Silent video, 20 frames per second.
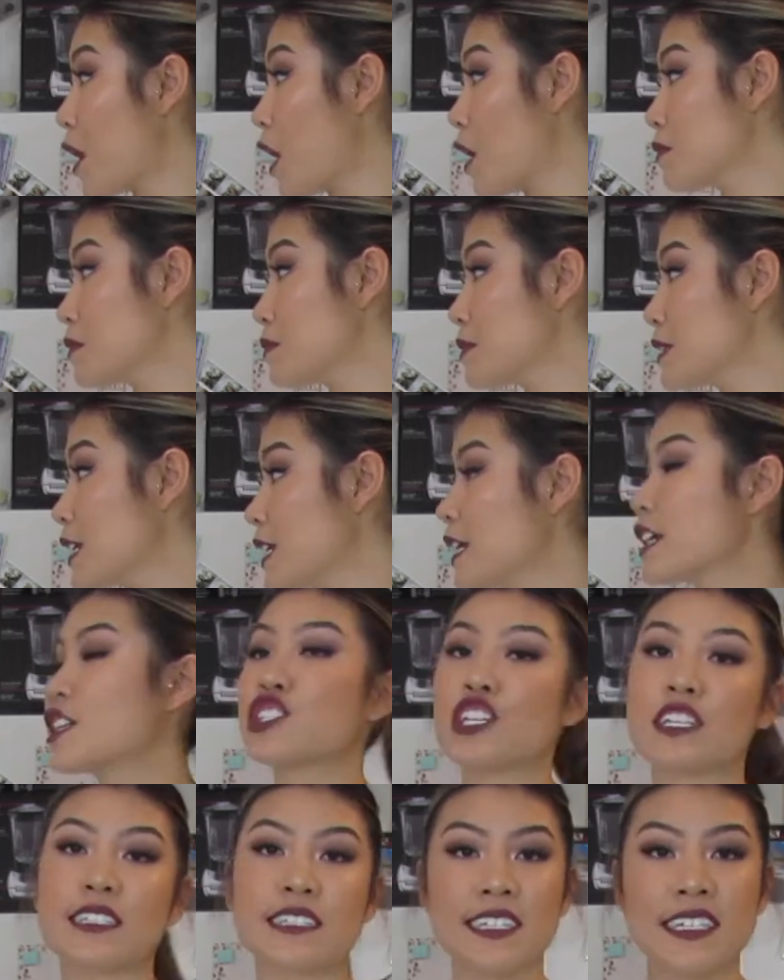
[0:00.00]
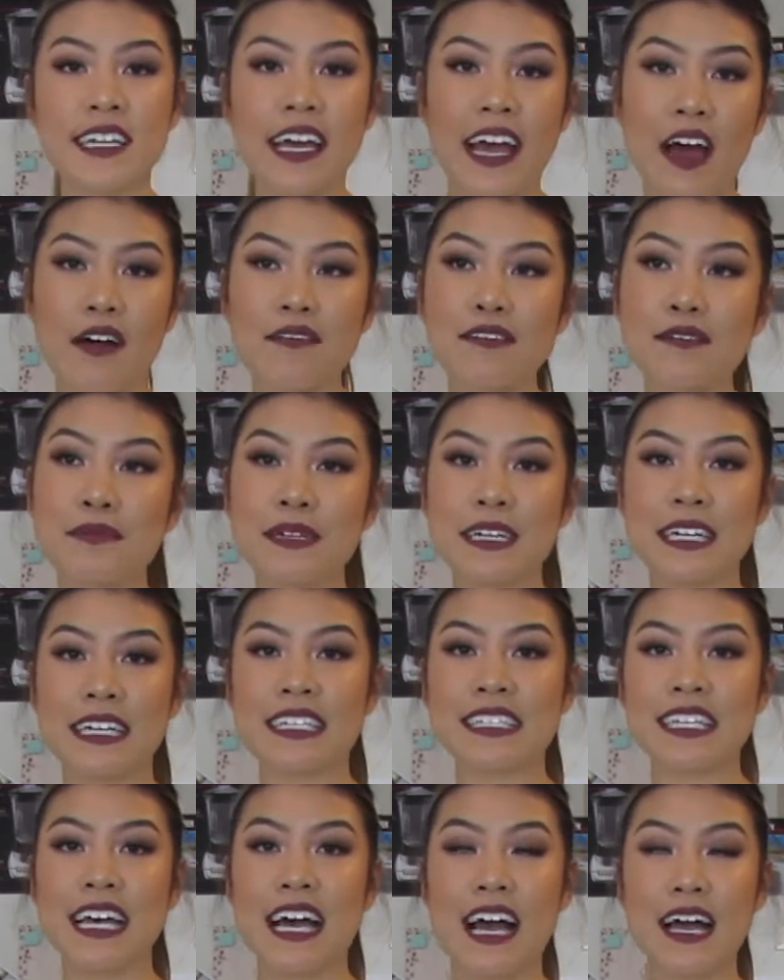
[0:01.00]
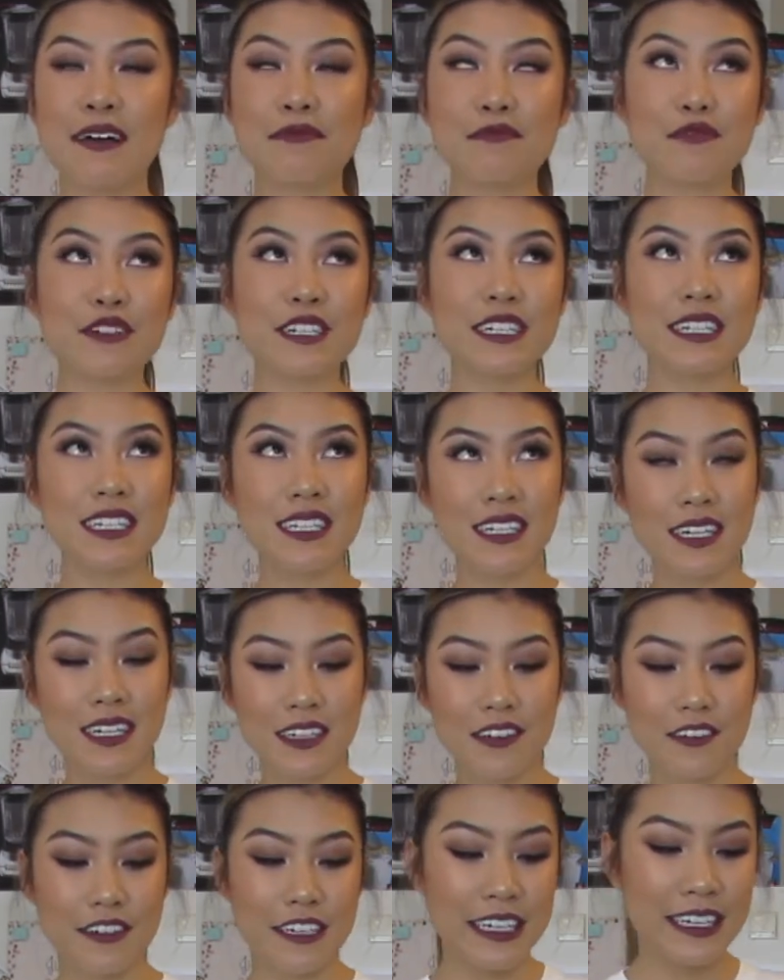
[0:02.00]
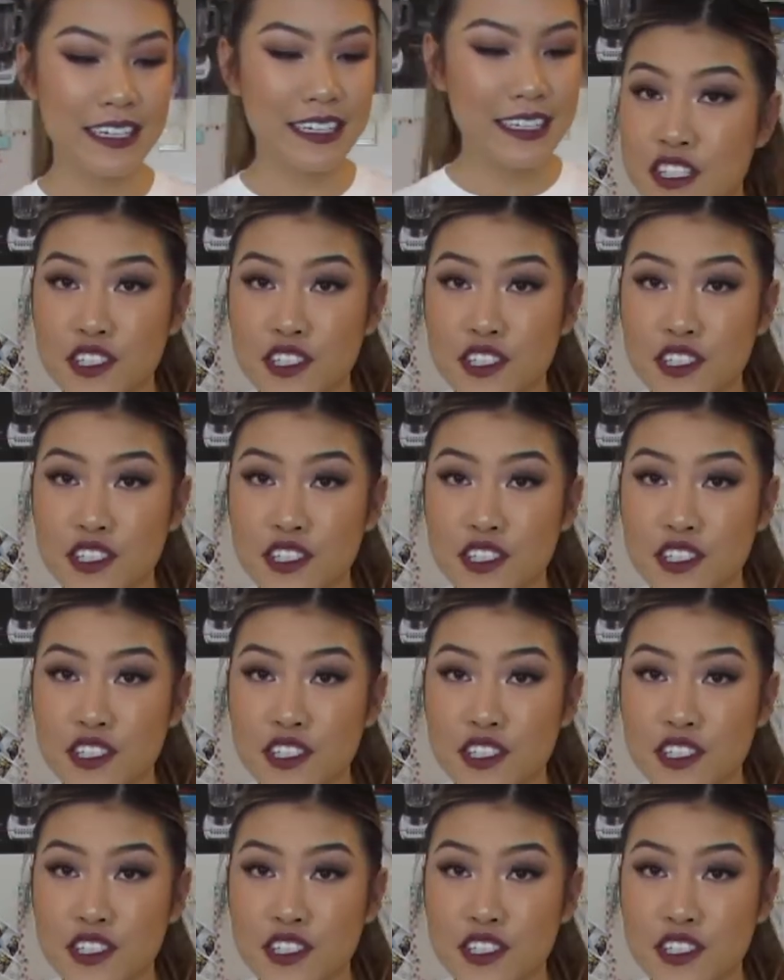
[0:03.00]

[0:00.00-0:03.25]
probably just an hour because I'm really hungry.